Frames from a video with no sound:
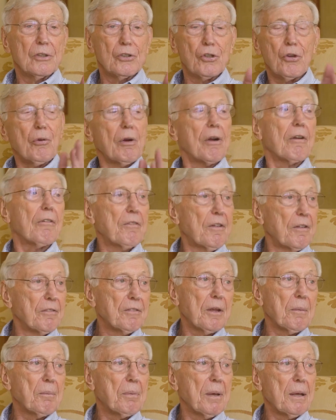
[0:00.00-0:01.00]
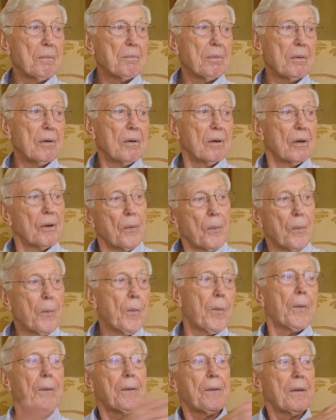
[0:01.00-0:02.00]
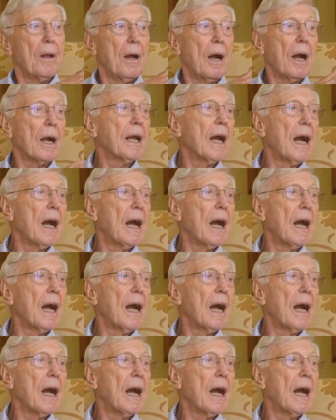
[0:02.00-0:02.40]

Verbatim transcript: 250 people are